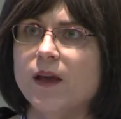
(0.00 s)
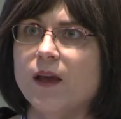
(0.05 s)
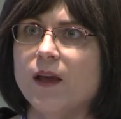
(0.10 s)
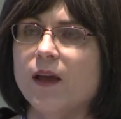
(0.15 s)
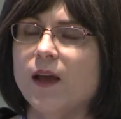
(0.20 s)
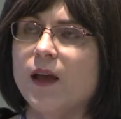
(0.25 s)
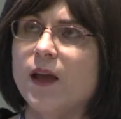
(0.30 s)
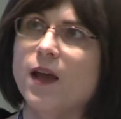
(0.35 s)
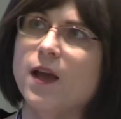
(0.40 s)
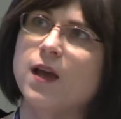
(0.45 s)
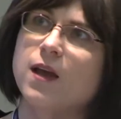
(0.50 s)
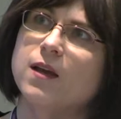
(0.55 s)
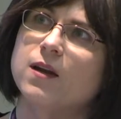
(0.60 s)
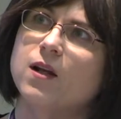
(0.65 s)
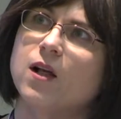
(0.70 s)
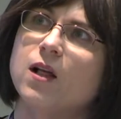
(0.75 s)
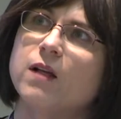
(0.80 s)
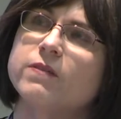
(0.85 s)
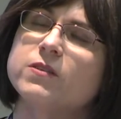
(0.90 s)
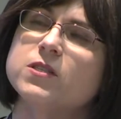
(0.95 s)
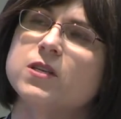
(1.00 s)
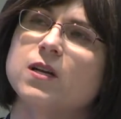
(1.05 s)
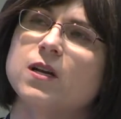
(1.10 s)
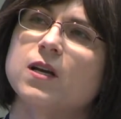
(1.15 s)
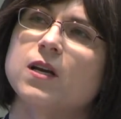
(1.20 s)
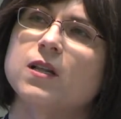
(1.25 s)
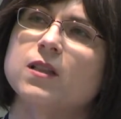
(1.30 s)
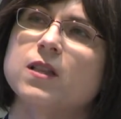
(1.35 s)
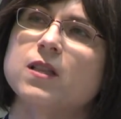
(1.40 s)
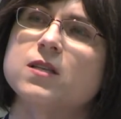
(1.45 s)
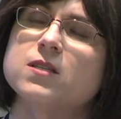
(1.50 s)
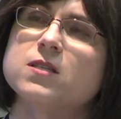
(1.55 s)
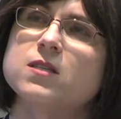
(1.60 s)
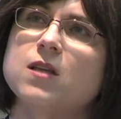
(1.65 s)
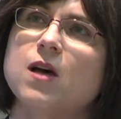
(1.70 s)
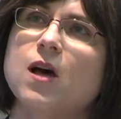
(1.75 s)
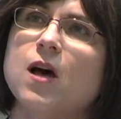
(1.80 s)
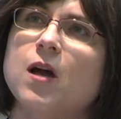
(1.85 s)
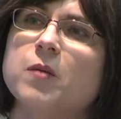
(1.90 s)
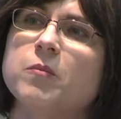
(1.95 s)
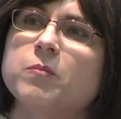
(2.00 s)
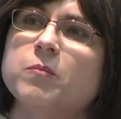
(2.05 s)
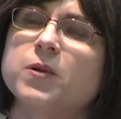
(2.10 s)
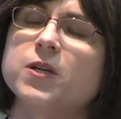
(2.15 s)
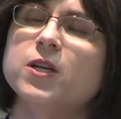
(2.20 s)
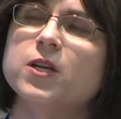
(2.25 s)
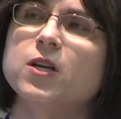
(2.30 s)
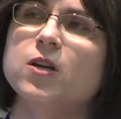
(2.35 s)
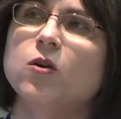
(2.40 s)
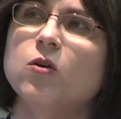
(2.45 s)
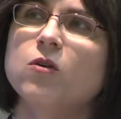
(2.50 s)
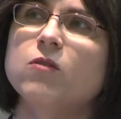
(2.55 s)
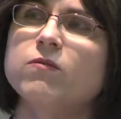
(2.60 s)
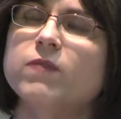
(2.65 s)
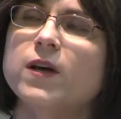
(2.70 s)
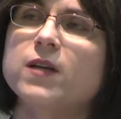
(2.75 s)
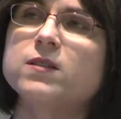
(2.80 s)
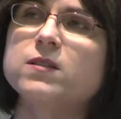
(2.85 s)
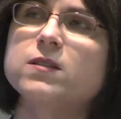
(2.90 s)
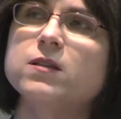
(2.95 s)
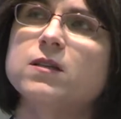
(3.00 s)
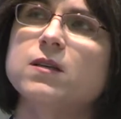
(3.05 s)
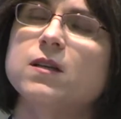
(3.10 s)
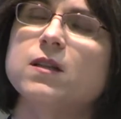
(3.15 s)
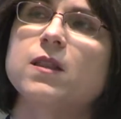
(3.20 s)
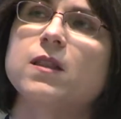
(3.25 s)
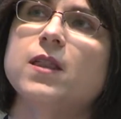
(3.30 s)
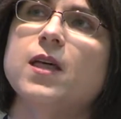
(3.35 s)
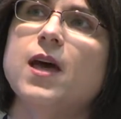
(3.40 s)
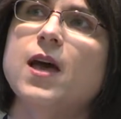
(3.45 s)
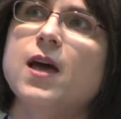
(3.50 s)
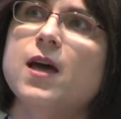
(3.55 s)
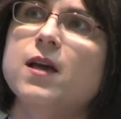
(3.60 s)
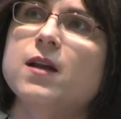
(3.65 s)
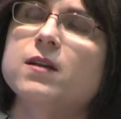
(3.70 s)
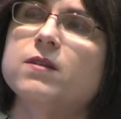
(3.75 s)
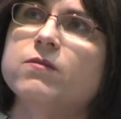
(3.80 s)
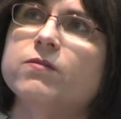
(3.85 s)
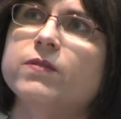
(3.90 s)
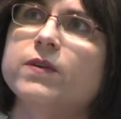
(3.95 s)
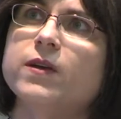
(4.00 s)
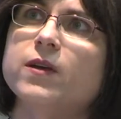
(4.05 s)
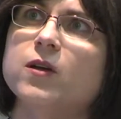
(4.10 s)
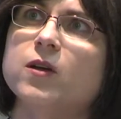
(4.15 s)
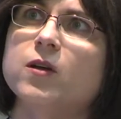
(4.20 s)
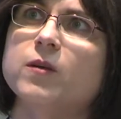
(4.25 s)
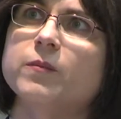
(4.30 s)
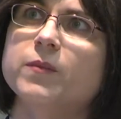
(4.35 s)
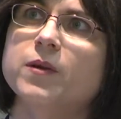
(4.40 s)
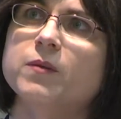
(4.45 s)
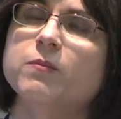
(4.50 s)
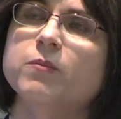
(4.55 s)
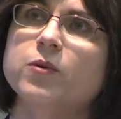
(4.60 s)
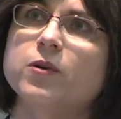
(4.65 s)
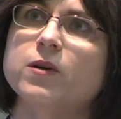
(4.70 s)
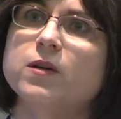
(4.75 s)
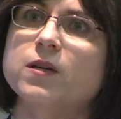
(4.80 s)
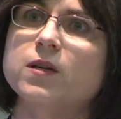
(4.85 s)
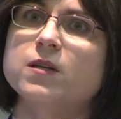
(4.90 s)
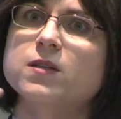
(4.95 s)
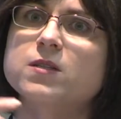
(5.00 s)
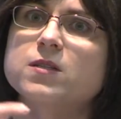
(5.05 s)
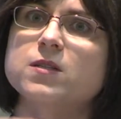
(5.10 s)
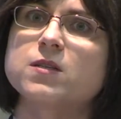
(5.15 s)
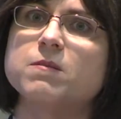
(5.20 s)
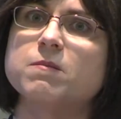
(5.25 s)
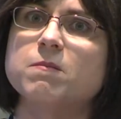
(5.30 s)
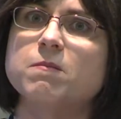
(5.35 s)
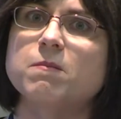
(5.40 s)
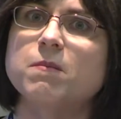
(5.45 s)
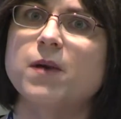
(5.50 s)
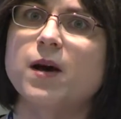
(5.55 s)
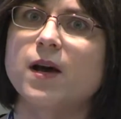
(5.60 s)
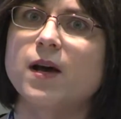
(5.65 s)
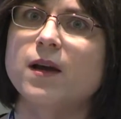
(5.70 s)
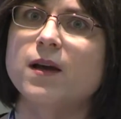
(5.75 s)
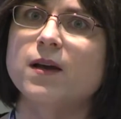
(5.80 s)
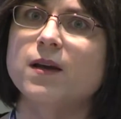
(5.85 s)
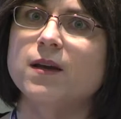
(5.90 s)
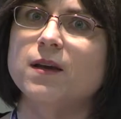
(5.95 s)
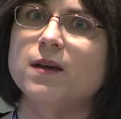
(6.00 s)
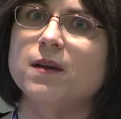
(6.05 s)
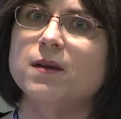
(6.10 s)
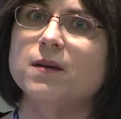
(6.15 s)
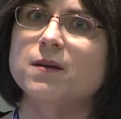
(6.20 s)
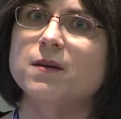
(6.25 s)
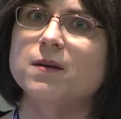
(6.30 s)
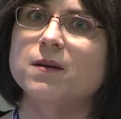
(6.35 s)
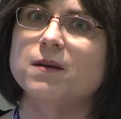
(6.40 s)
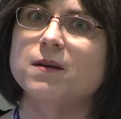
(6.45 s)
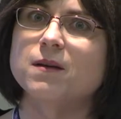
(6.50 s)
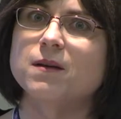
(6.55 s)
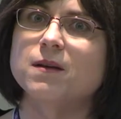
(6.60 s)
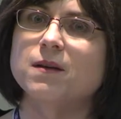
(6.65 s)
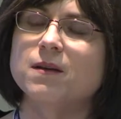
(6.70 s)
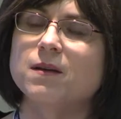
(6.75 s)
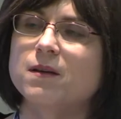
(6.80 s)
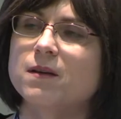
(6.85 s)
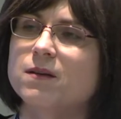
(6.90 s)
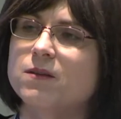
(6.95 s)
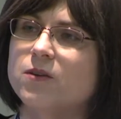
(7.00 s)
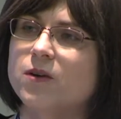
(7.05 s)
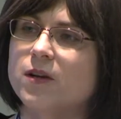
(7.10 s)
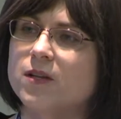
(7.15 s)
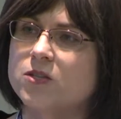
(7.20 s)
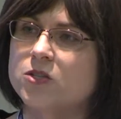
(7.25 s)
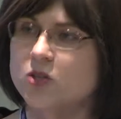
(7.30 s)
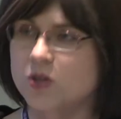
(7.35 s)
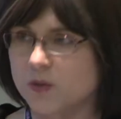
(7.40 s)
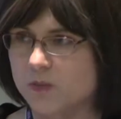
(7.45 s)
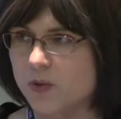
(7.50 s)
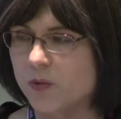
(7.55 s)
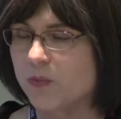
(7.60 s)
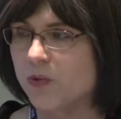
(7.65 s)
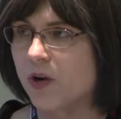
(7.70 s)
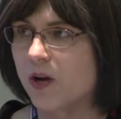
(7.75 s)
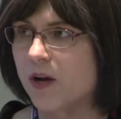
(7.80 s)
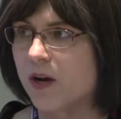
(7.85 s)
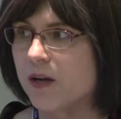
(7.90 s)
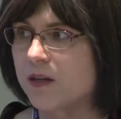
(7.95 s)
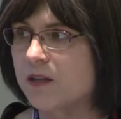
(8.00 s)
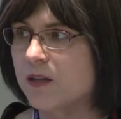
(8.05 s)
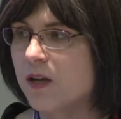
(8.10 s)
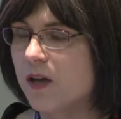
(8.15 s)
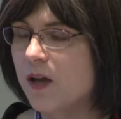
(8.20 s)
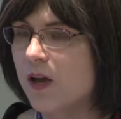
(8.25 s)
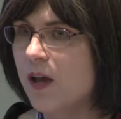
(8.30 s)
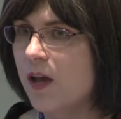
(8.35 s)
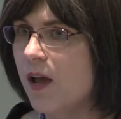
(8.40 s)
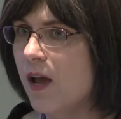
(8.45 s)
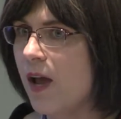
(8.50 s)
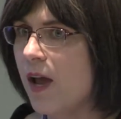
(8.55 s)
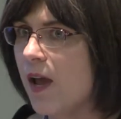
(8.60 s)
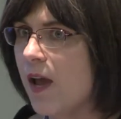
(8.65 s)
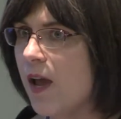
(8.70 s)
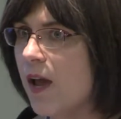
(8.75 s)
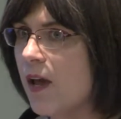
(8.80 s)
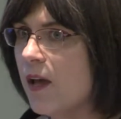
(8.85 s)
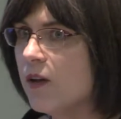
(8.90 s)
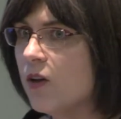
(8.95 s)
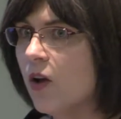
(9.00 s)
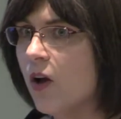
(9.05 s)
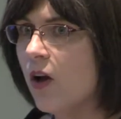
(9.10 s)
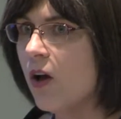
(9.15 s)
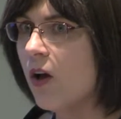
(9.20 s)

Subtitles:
and all of a sudden I get this thought, but if I took that film and put it into my transdermal product, and